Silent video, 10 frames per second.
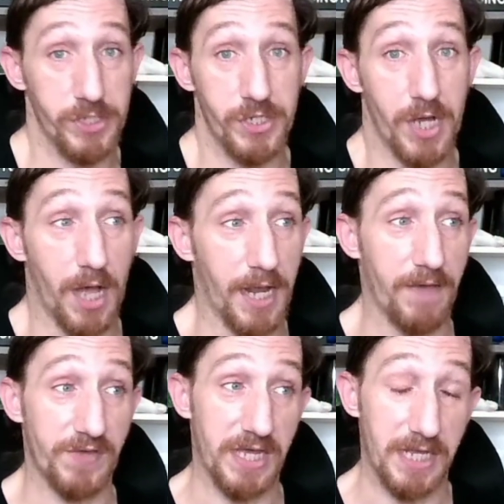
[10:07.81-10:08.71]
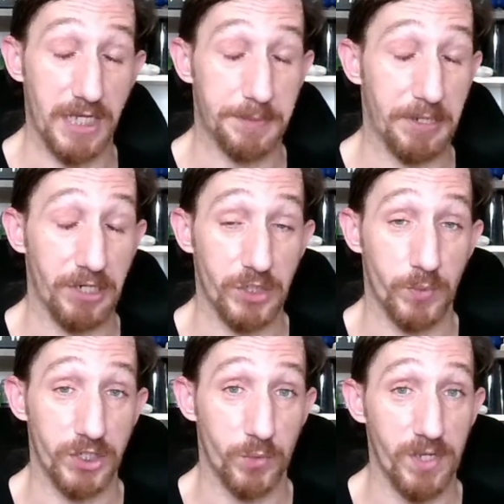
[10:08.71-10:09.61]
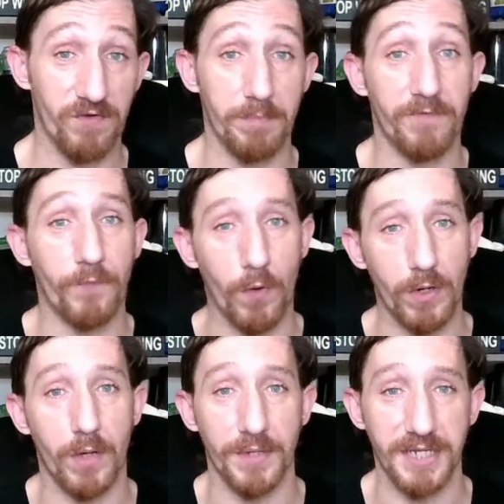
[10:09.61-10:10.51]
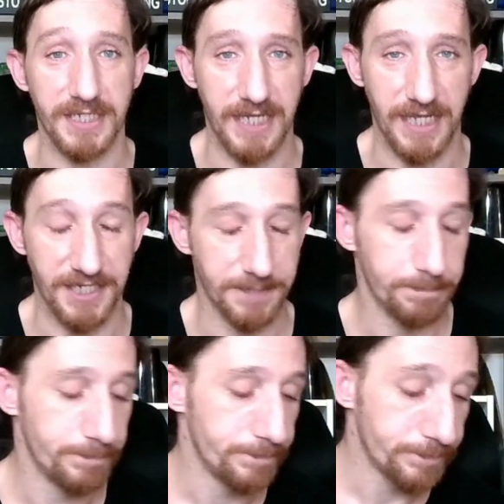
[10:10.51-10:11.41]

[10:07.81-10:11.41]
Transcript: not having any experience whatsoever before going to see it.